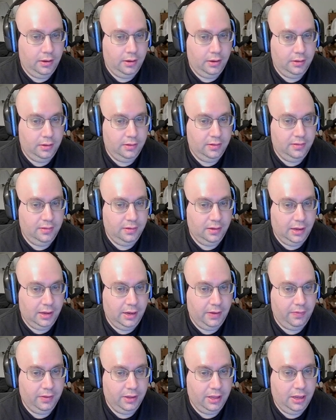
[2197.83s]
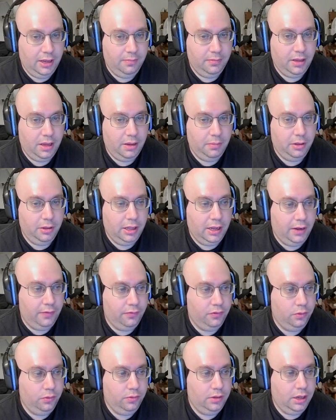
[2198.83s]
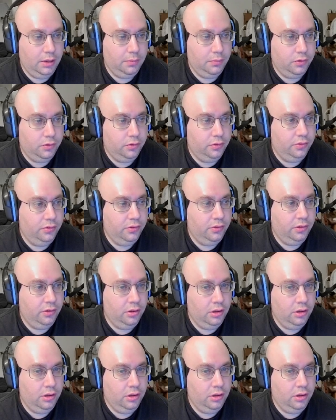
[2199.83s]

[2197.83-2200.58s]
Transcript: let's see, I have the game table, I have 2 tables.